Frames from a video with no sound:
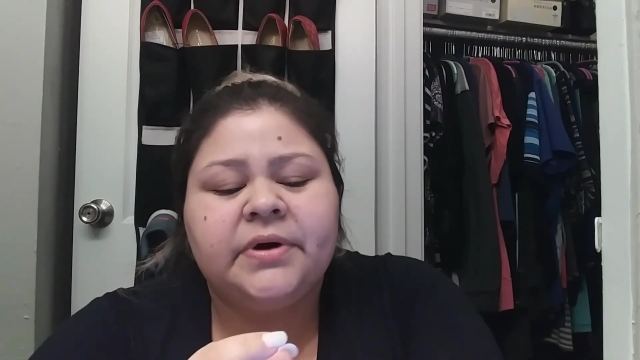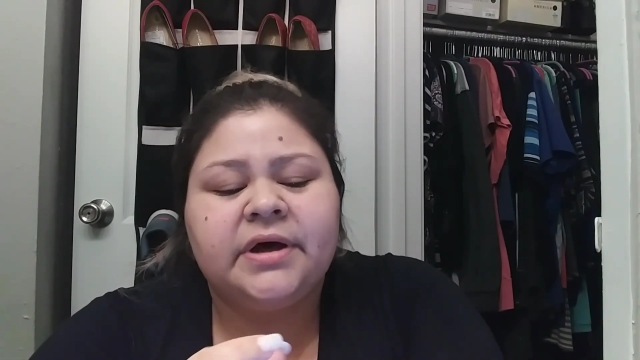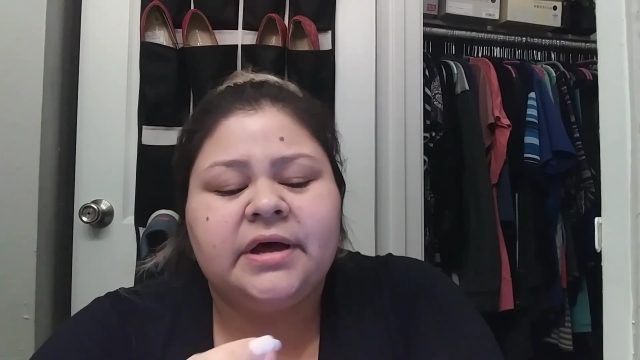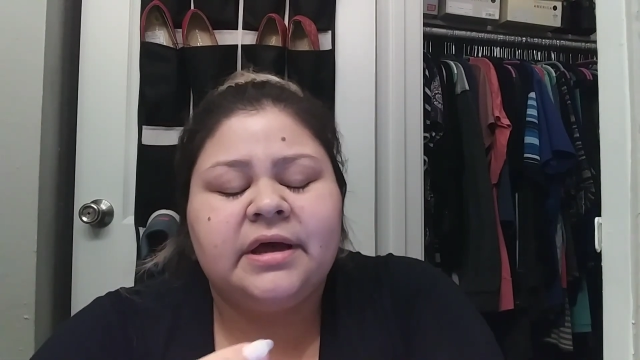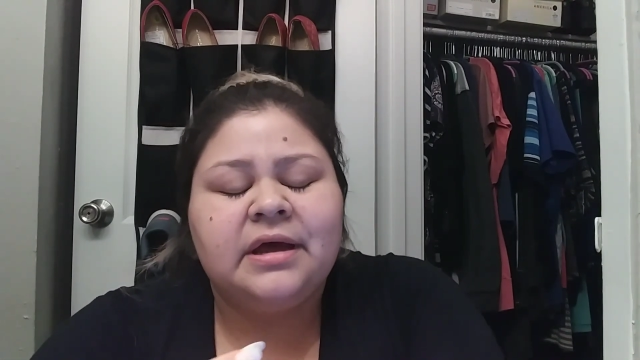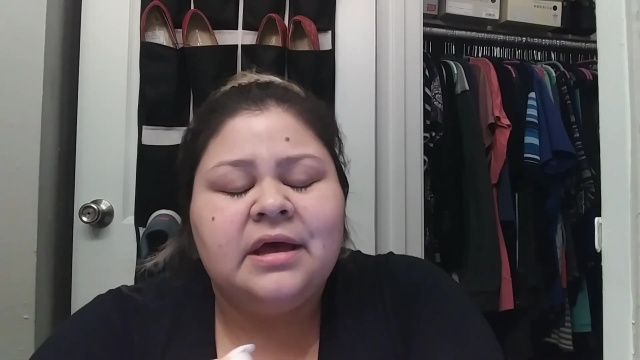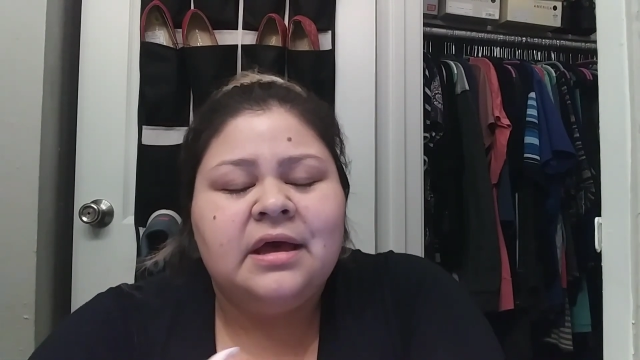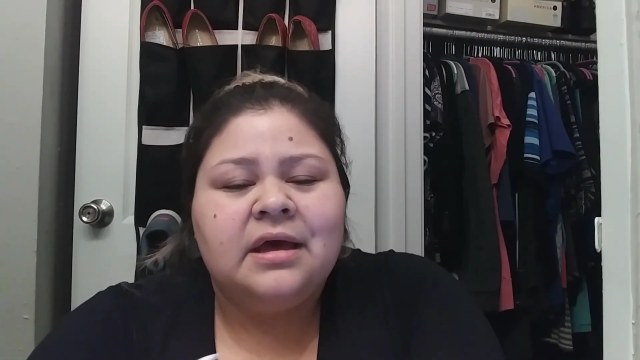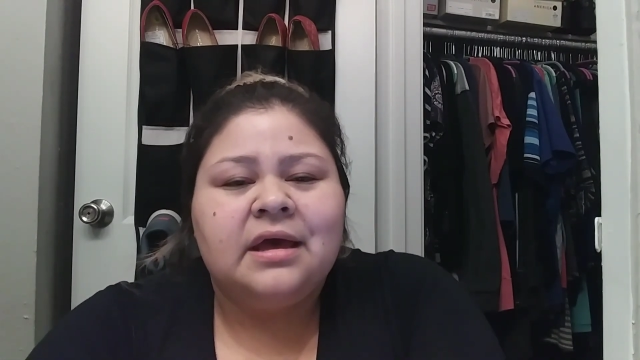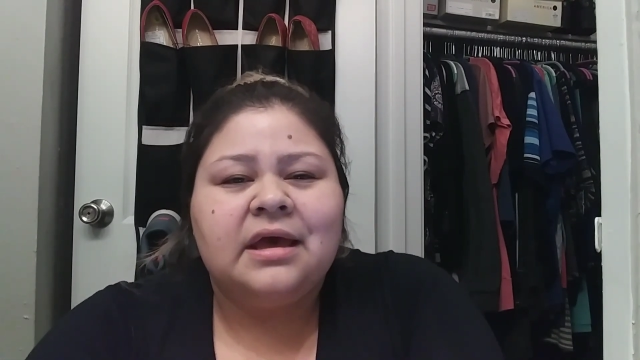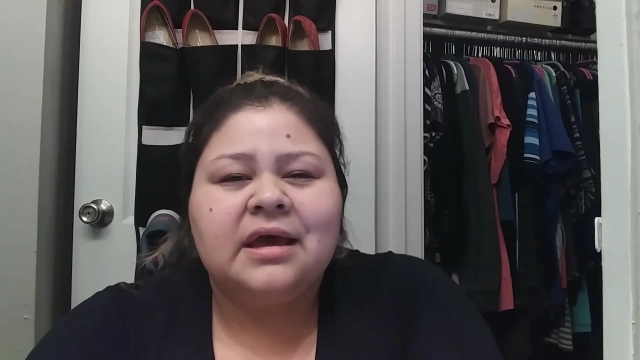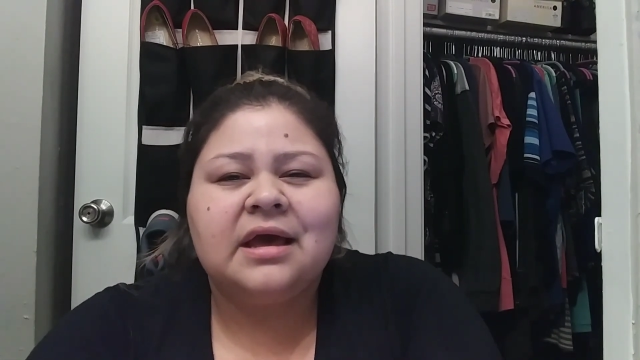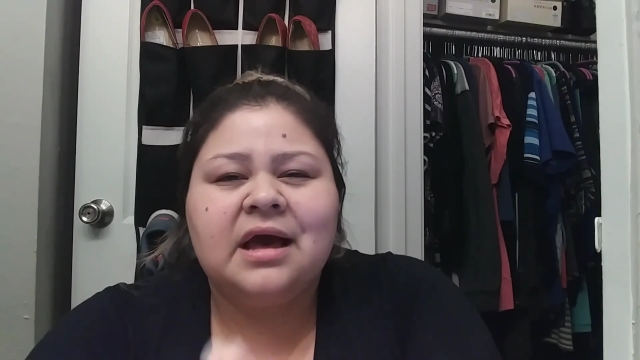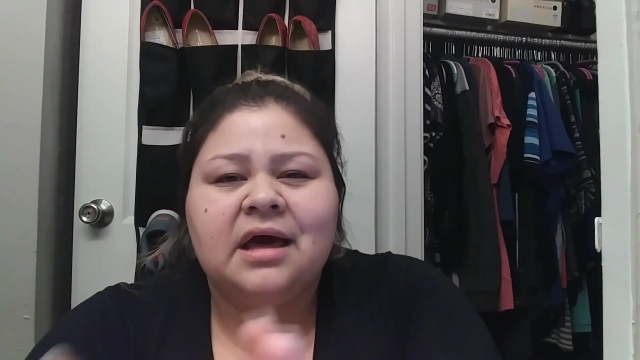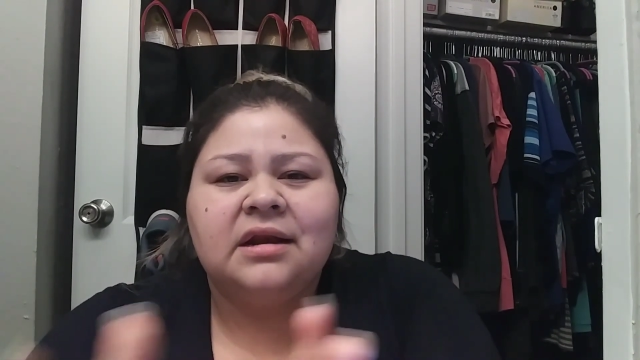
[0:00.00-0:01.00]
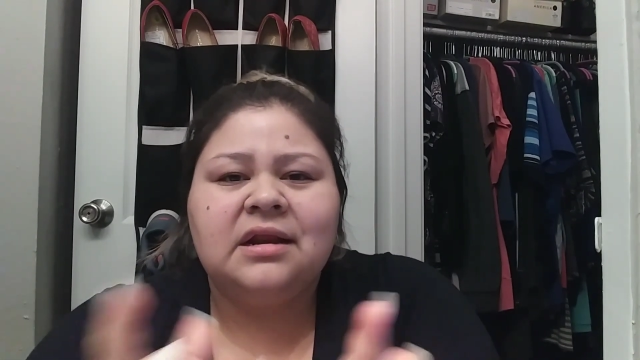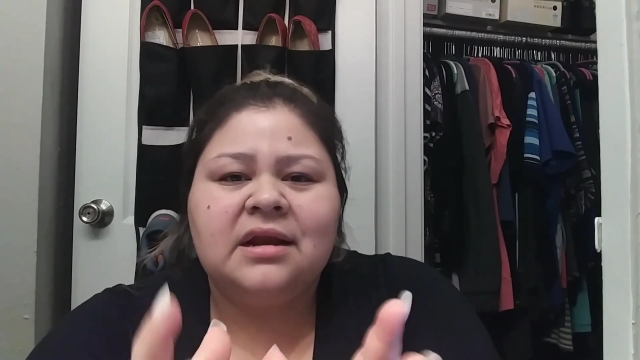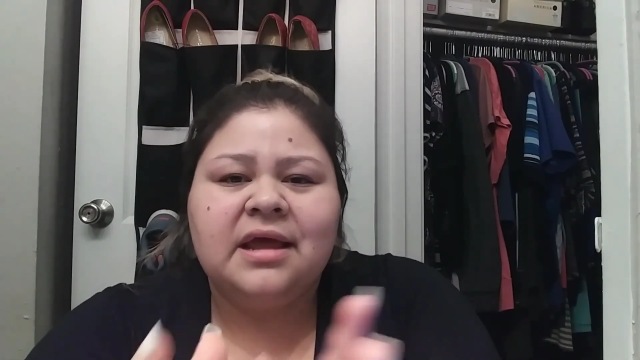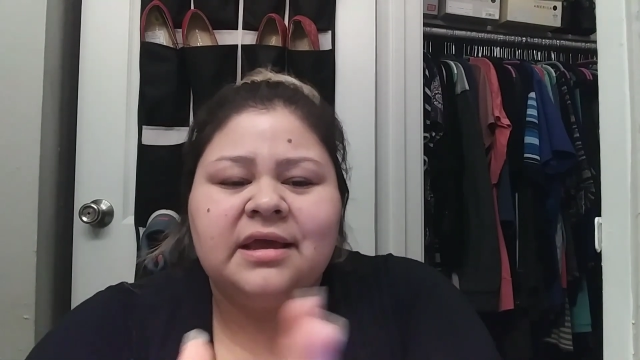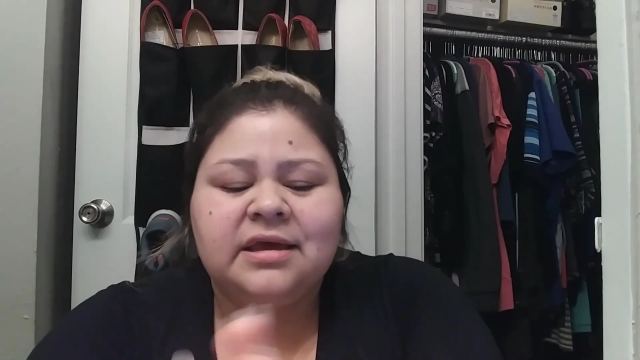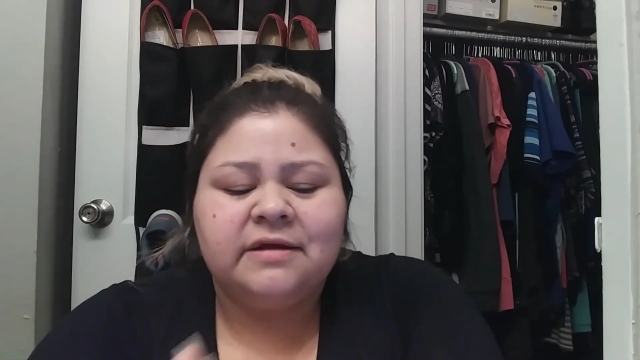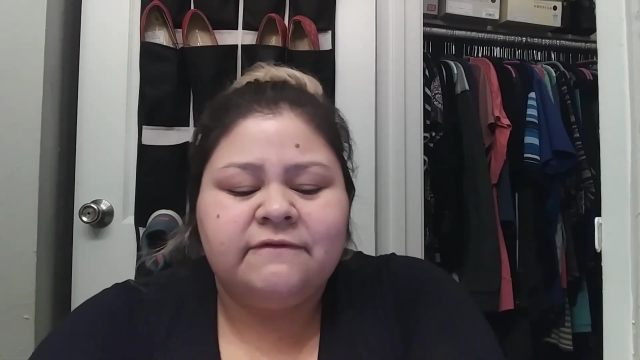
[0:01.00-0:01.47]
but it kind of
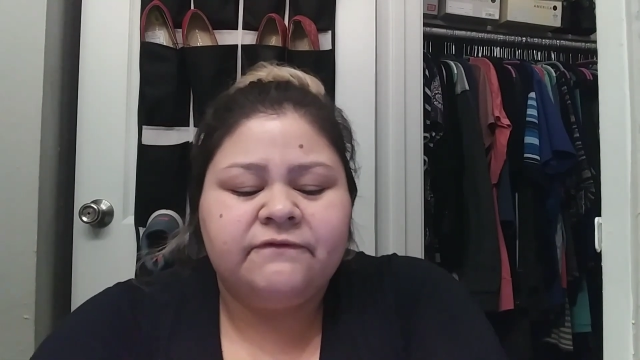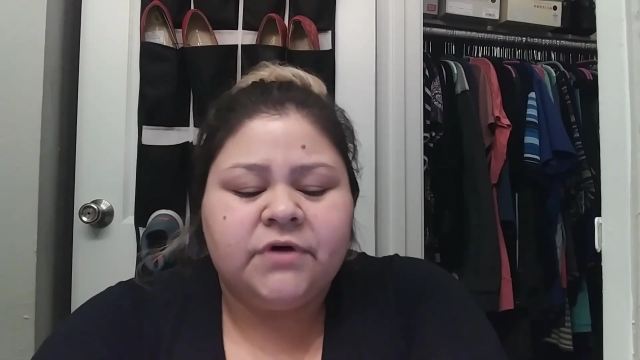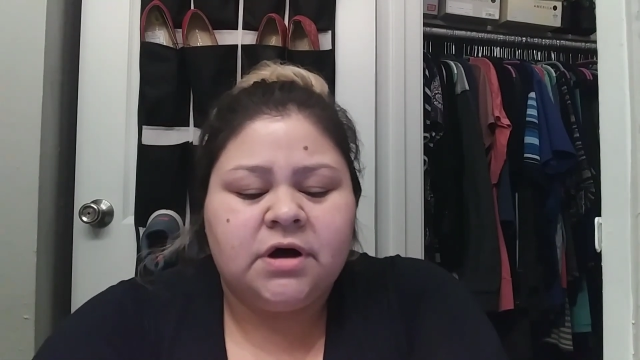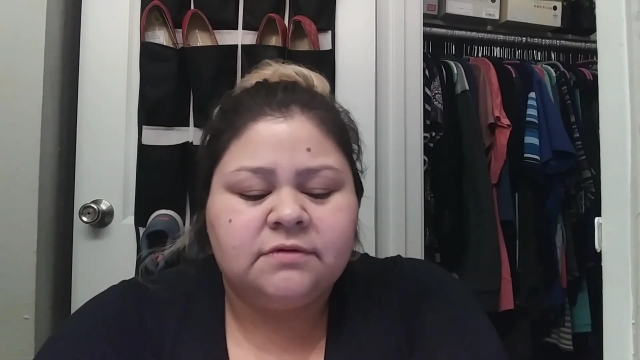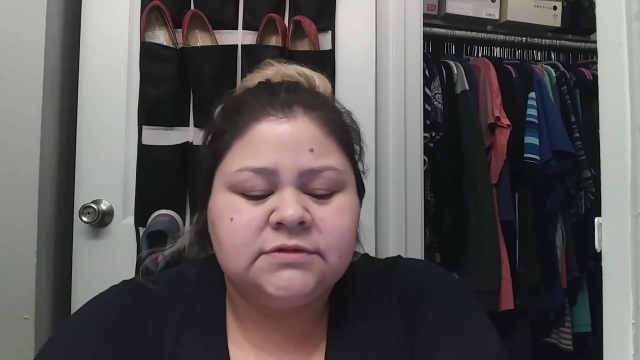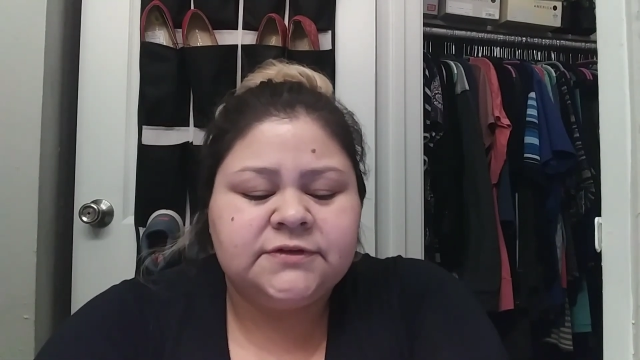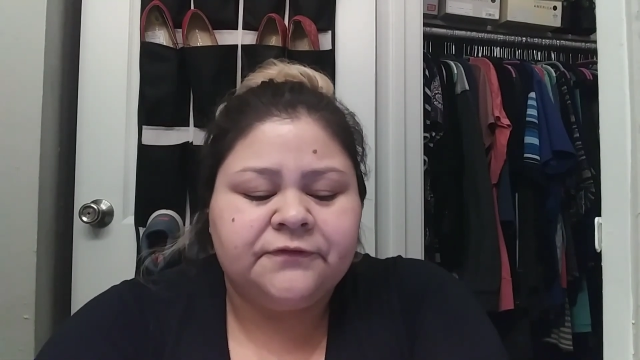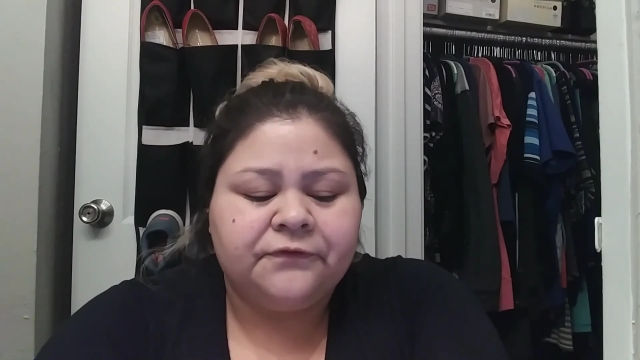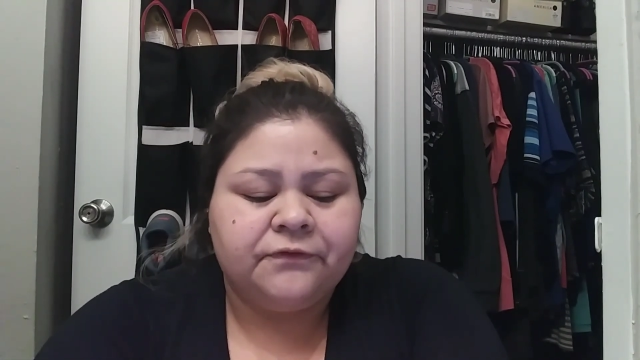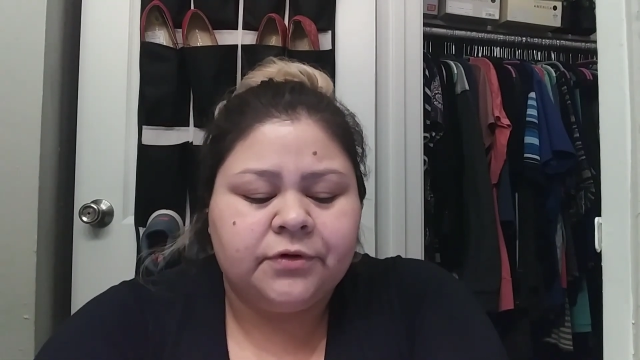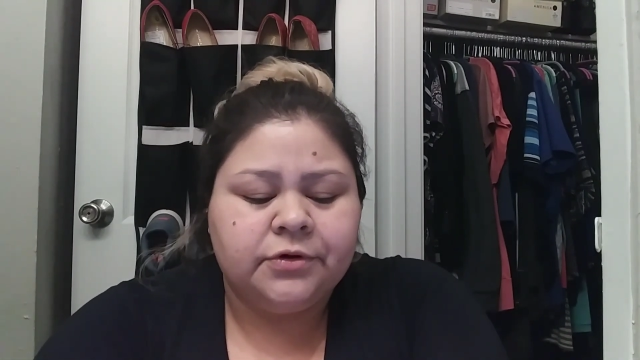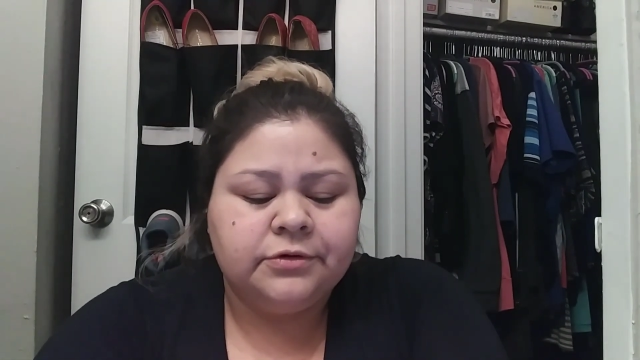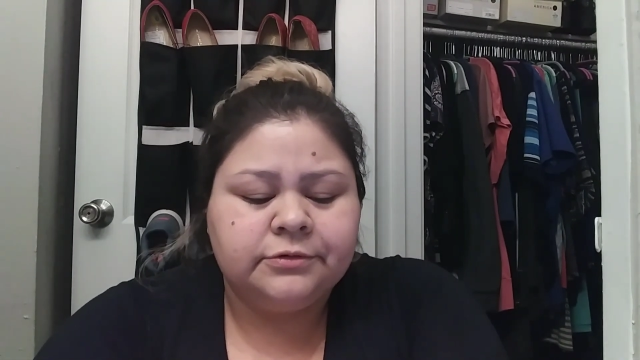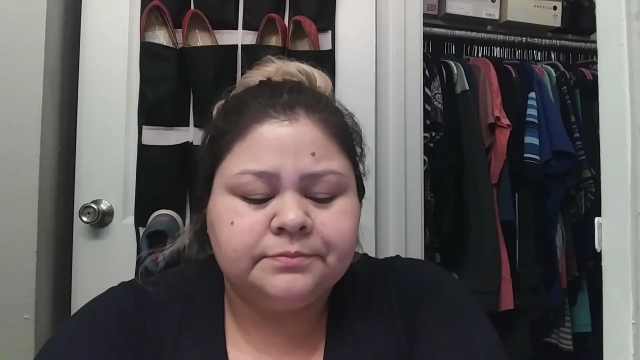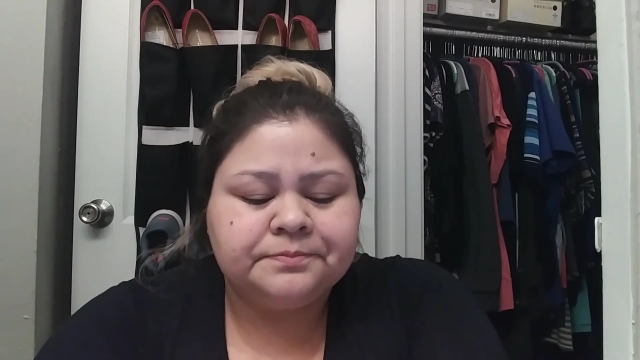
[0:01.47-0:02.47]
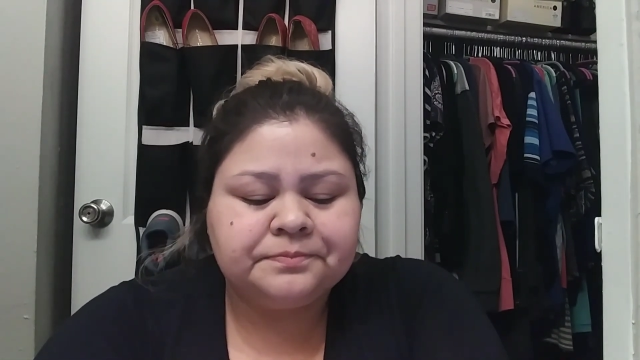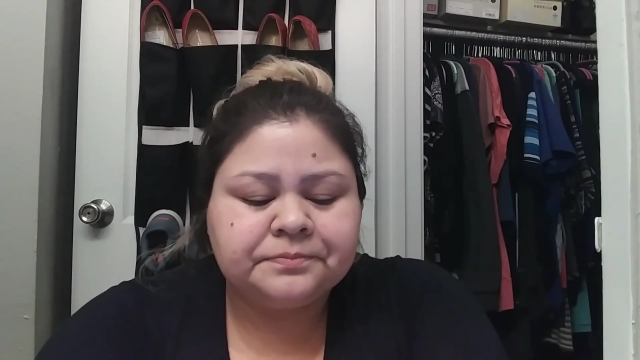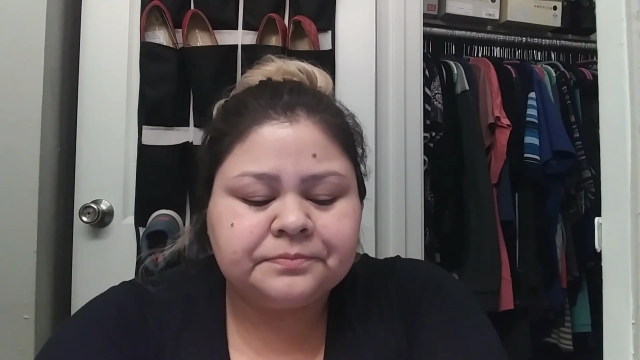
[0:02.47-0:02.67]
like involves fruit.